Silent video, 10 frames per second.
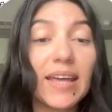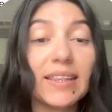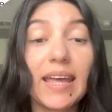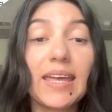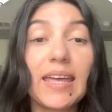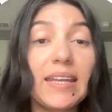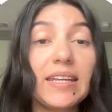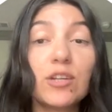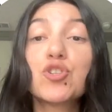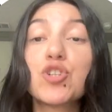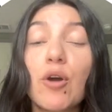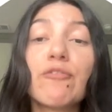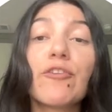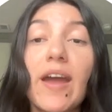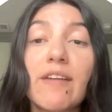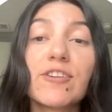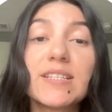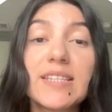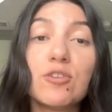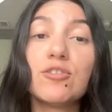And like, and it'll show for every
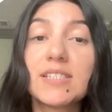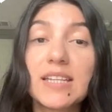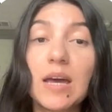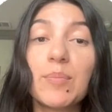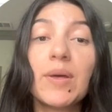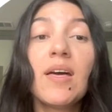single step